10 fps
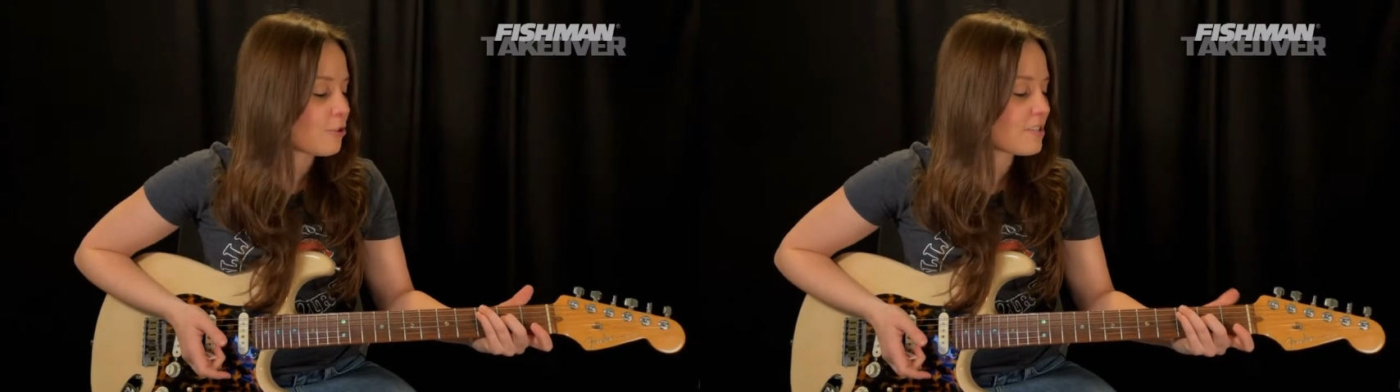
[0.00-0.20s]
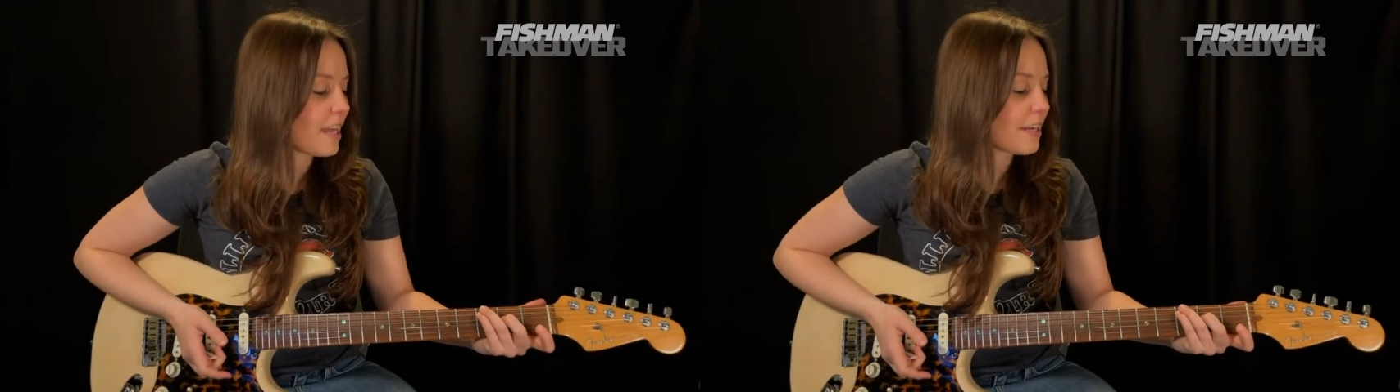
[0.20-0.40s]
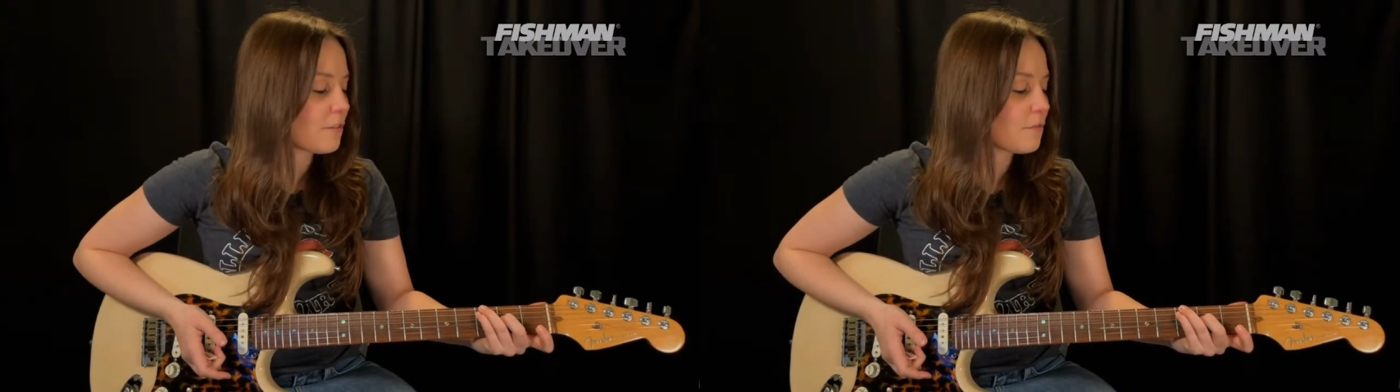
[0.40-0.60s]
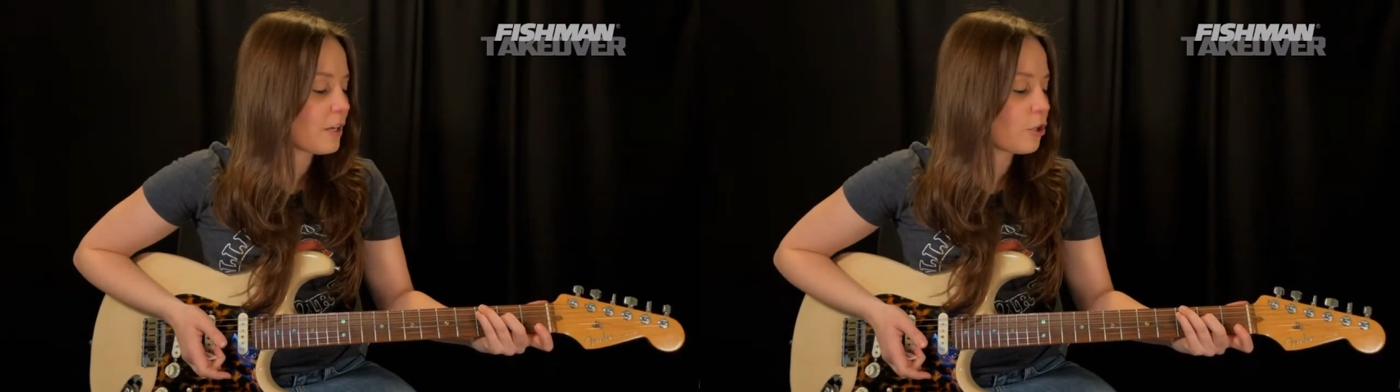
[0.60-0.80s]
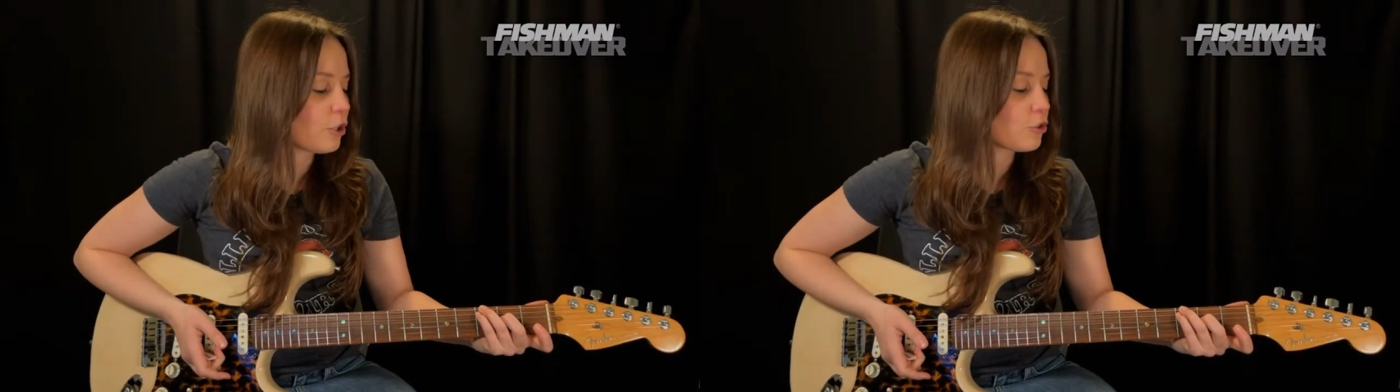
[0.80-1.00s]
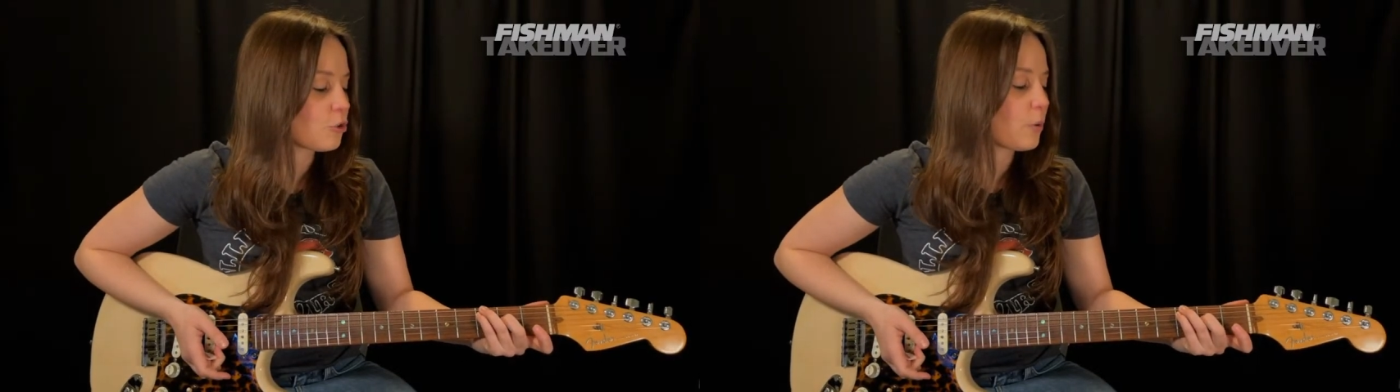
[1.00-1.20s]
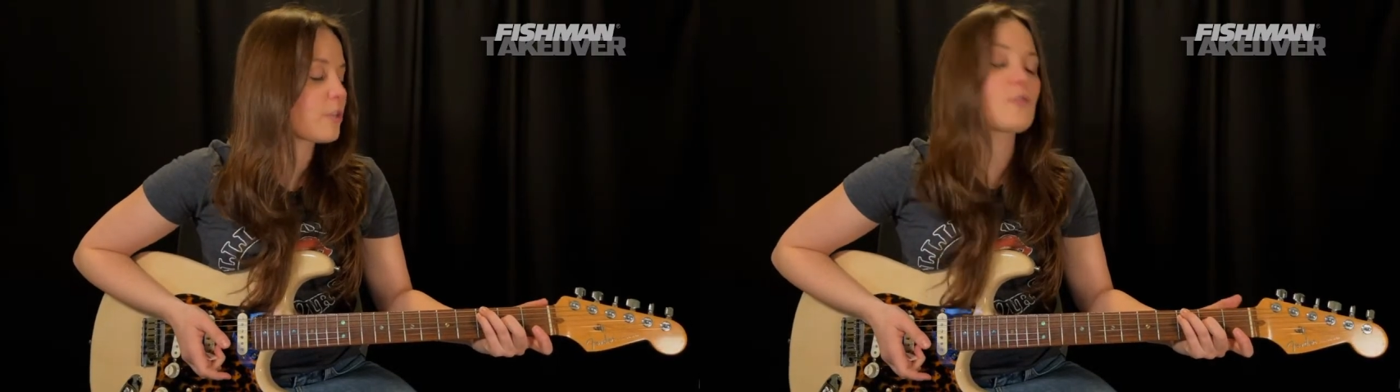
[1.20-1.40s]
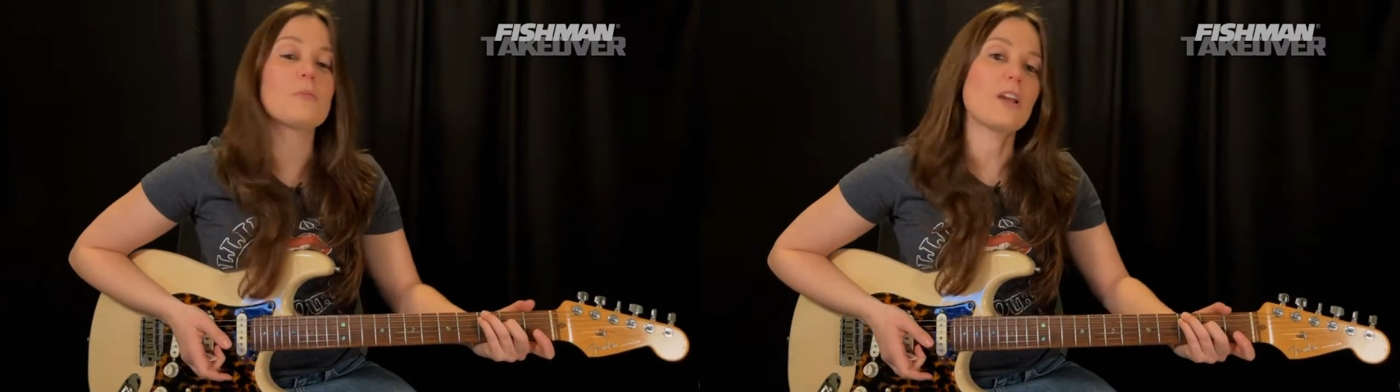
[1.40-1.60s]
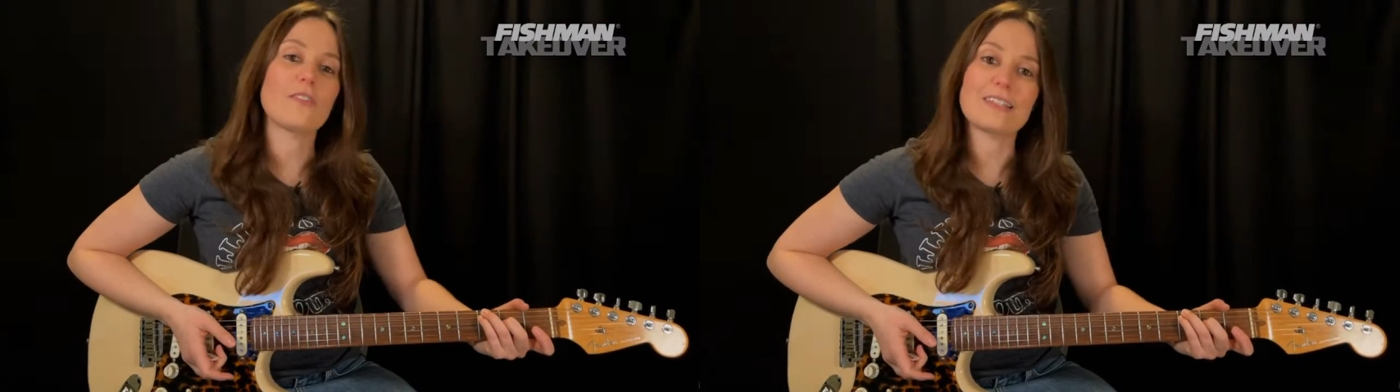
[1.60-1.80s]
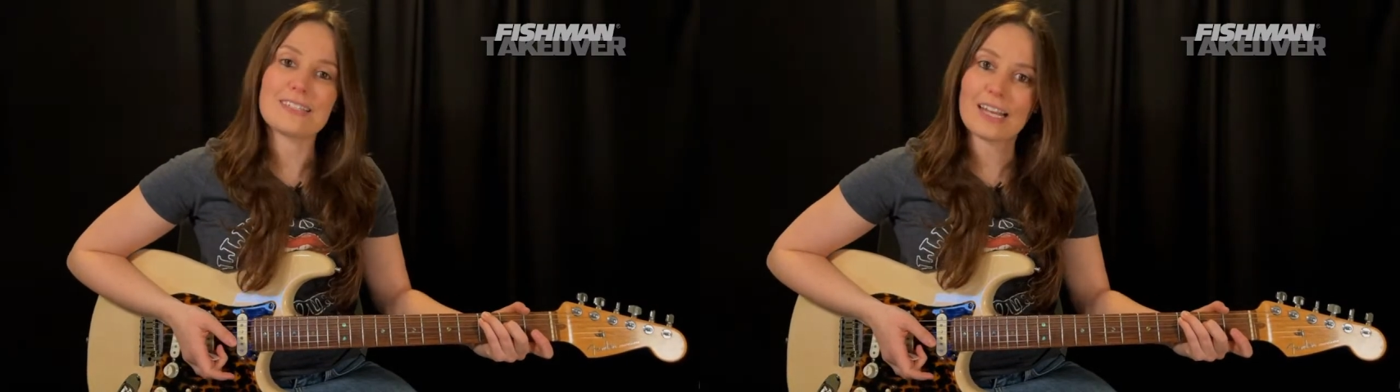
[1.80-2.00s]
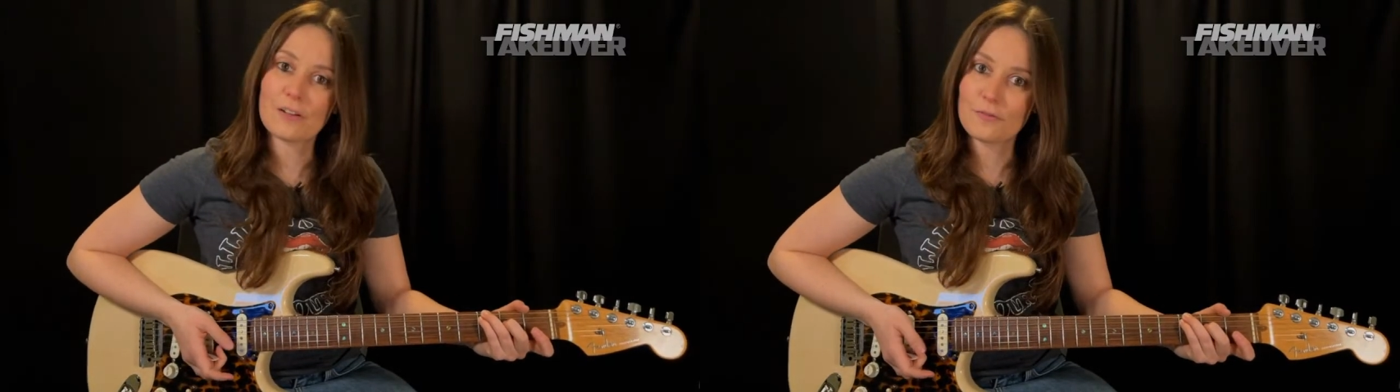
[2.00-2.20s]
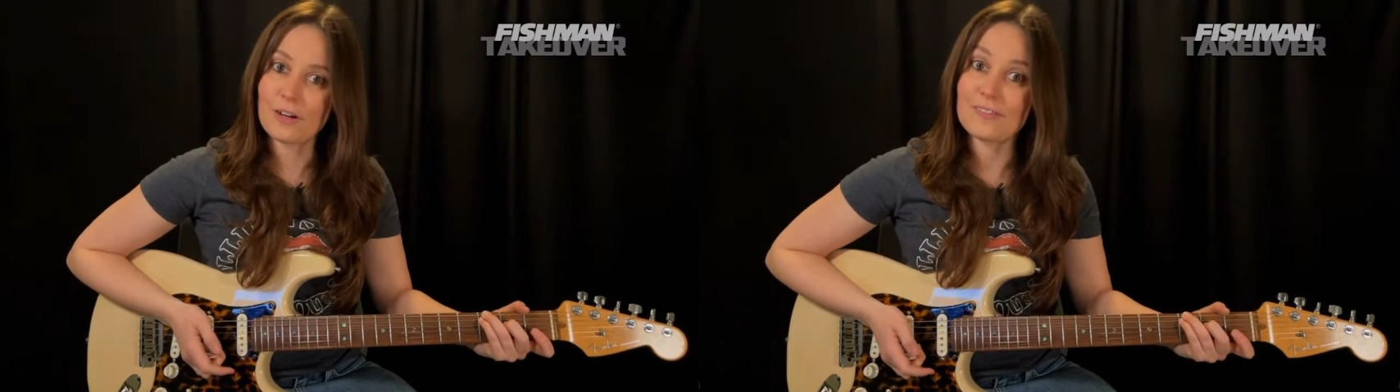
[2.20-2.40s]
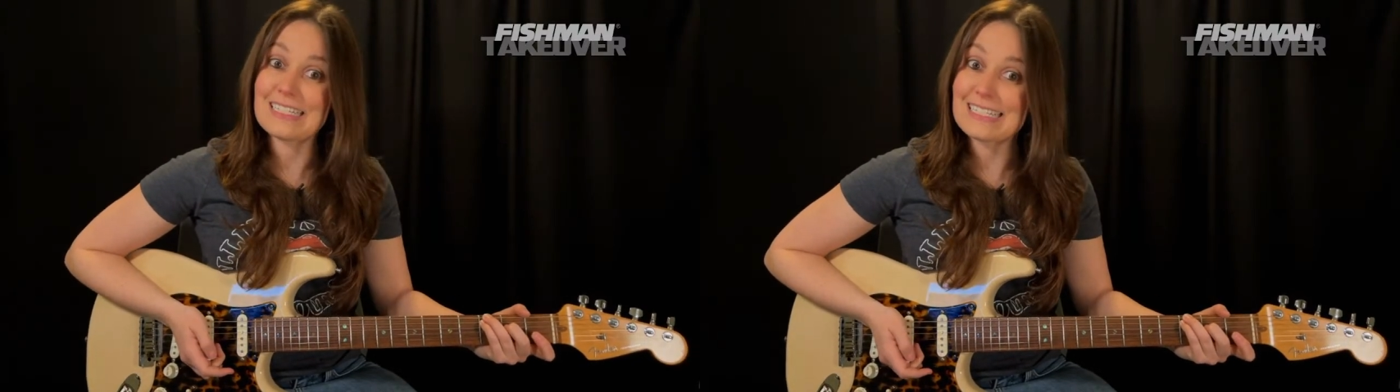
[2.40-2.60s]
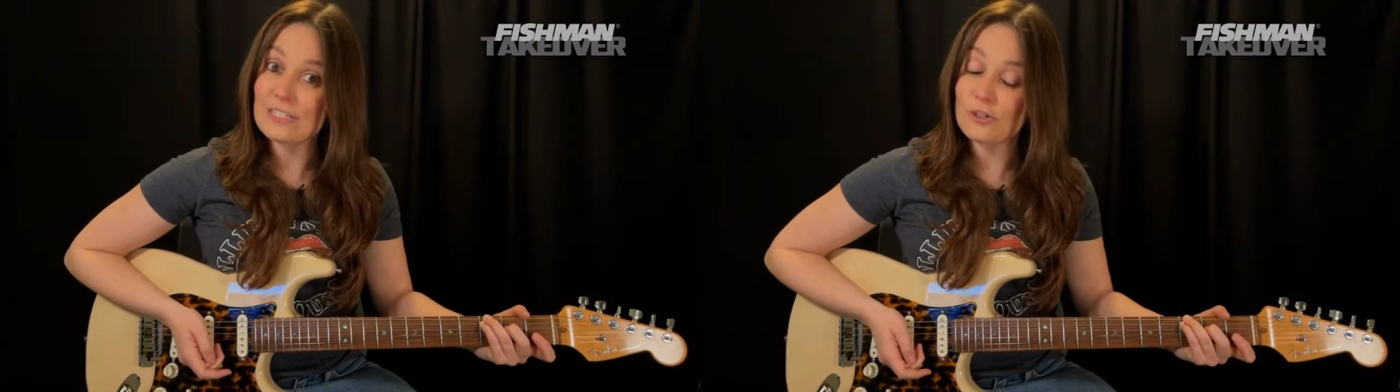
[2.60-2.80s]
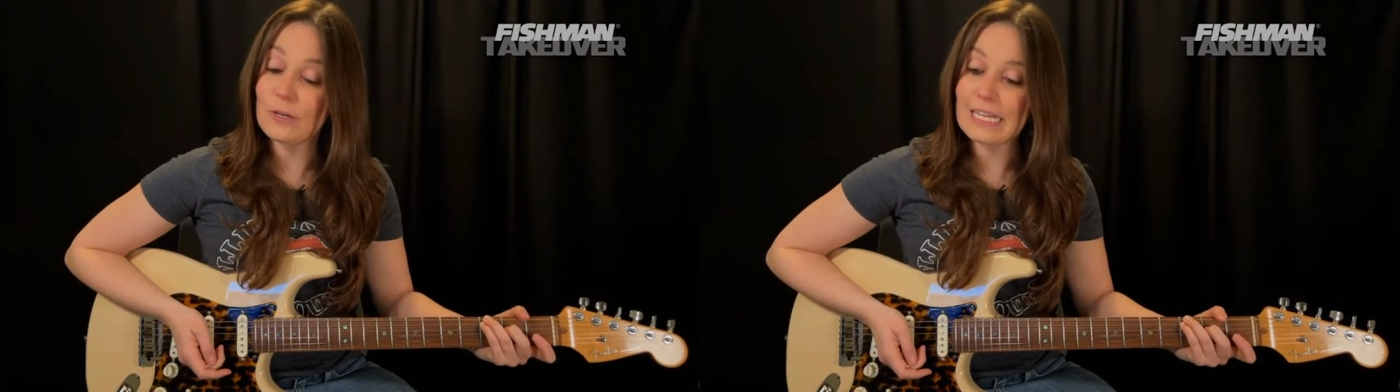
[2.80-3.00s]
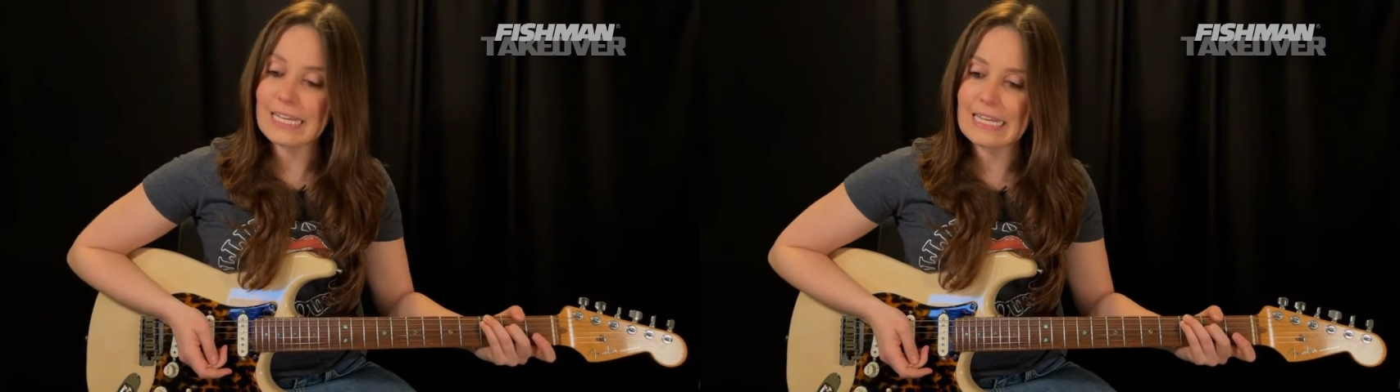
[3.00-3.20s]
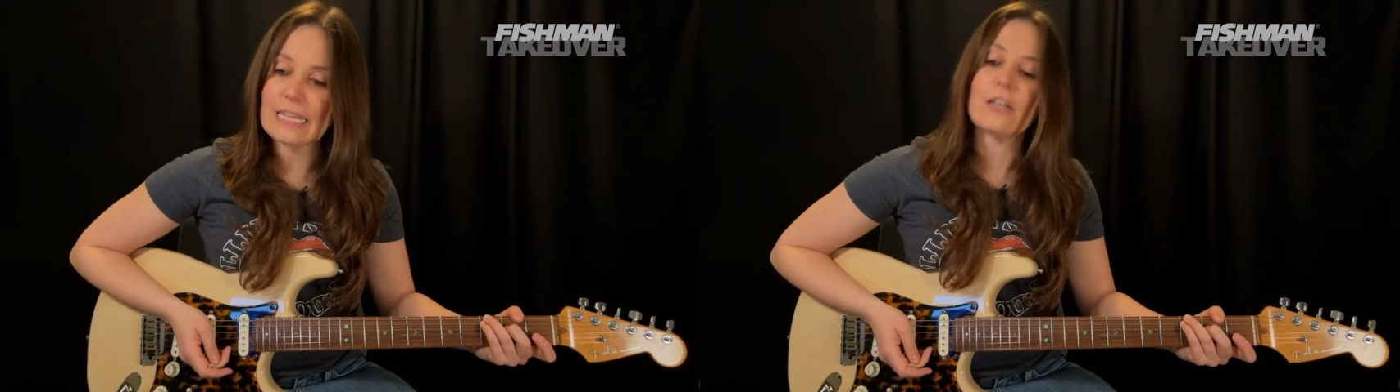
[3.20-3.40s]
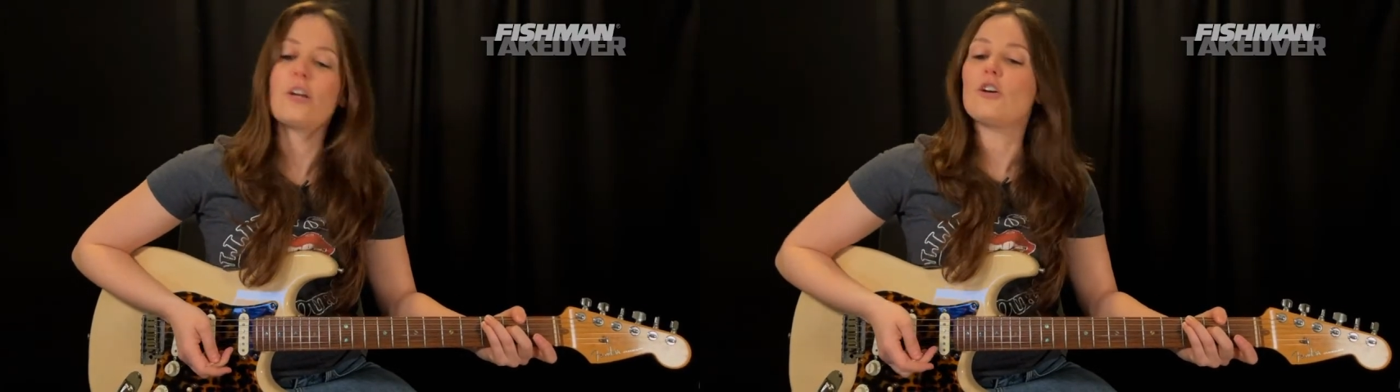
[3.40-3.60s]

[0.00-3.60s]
our 2nd finger is going to be on the 2nd fret of the D string, E.